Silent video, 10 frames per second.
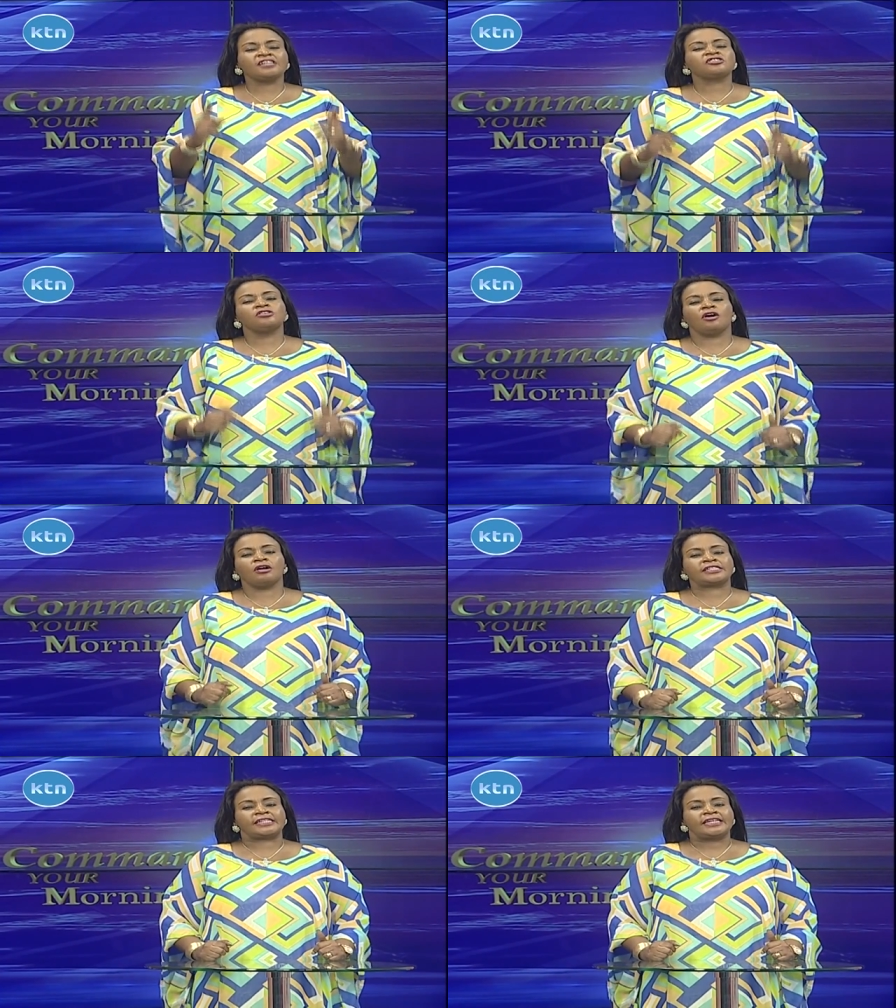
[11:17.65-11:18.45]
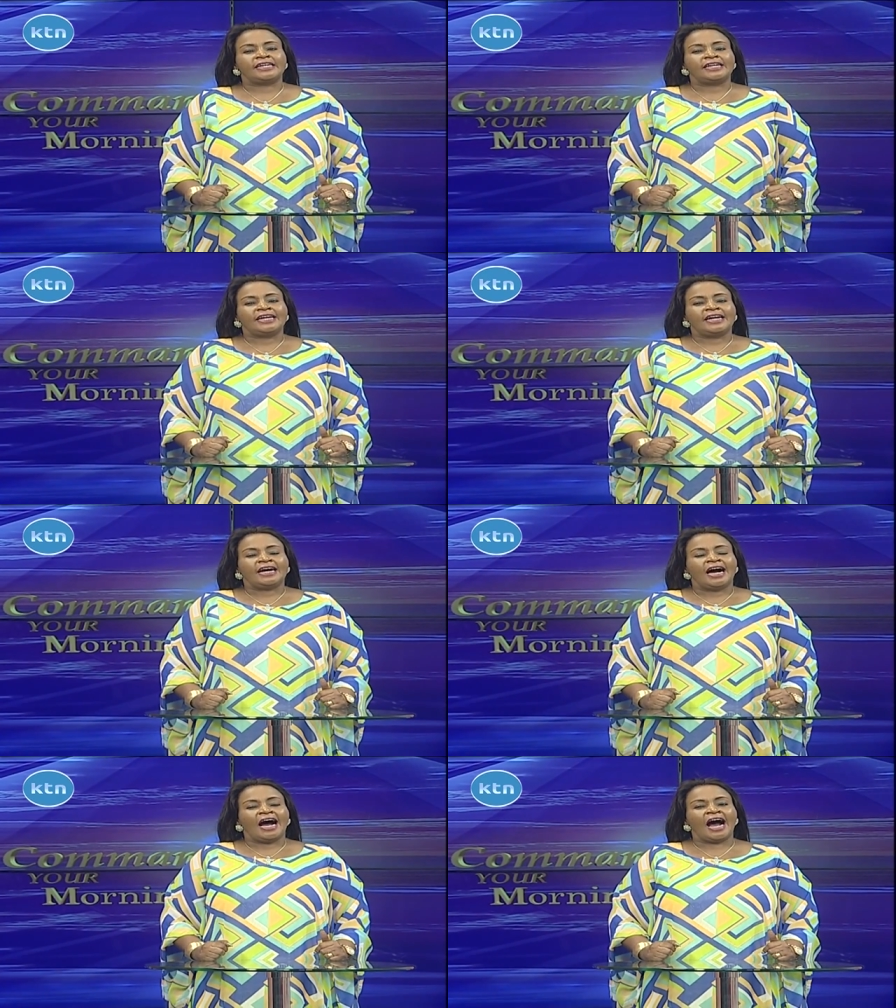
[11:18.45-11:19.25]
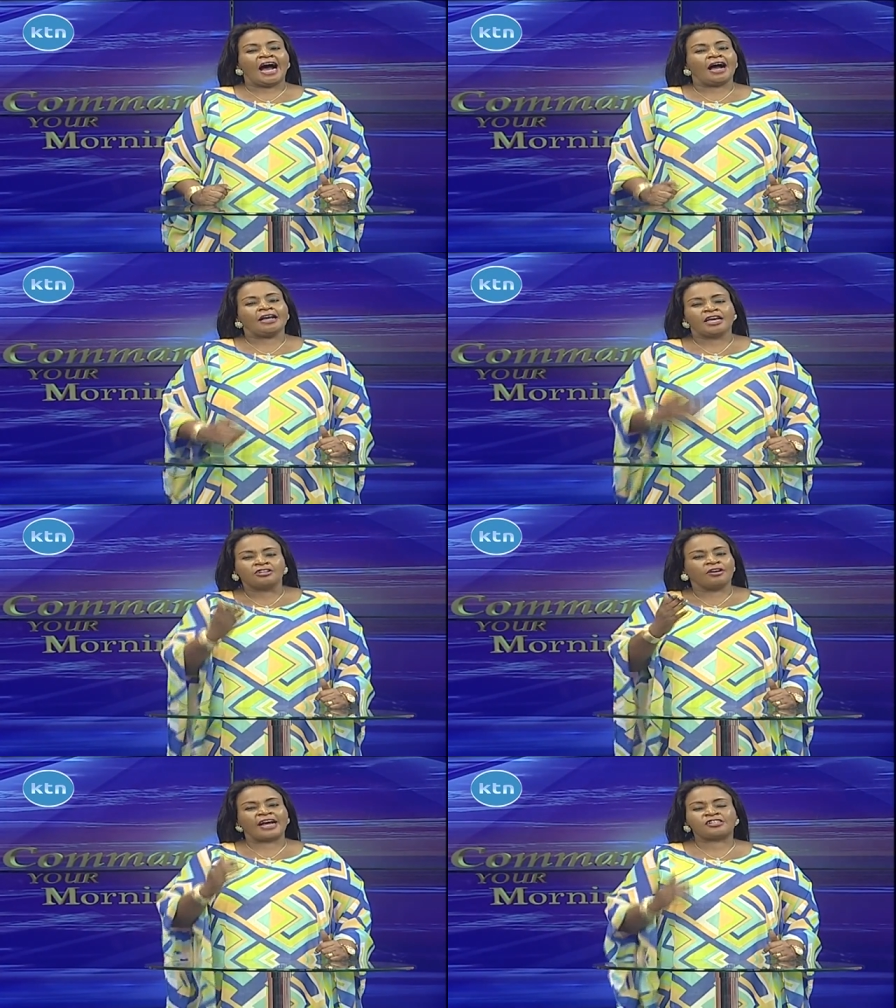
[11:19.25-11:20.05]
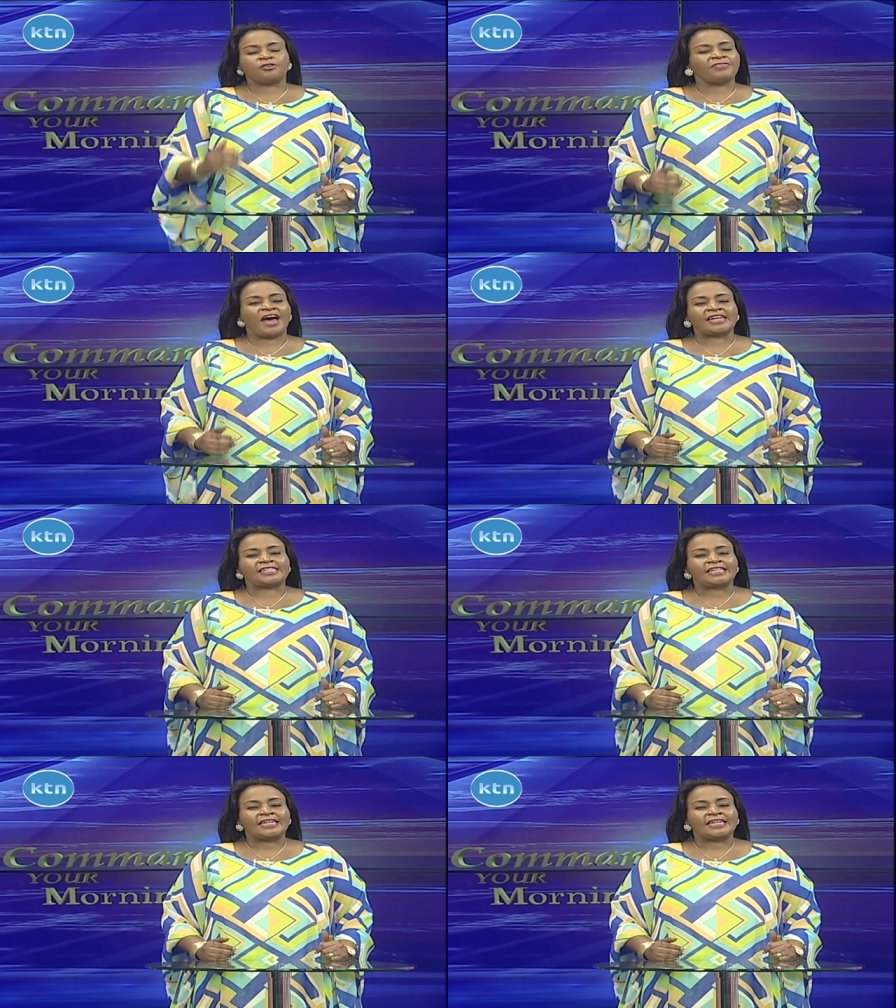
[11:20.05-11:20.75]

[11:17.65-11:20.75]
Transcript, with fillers: is not uh, ignorant of that.